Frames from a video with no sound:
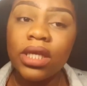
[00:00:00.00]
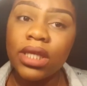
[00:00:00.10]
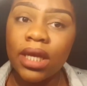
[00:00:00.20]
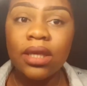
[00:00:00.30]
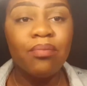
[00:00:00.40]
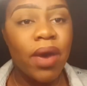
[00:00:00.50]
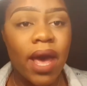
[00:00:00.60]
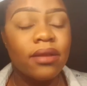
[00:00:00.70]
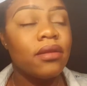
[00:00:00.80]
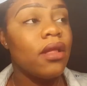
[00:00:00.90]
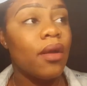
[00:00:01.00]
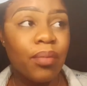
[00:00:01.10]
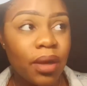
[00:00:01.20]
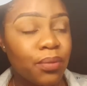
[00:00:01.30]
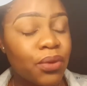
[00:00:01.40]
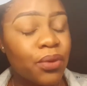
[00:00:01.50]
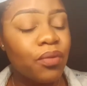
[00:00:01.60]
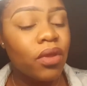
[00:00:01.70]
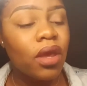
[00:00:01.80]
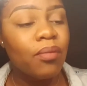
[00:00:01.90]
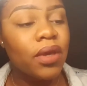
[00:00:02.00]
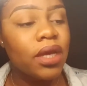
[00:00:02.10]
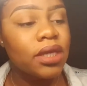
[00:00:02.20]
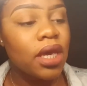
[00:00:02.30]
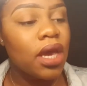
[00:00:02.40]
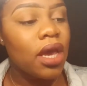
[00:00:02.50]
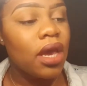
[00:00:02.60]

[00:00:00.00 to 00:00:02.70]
he says impacts a lot of people, because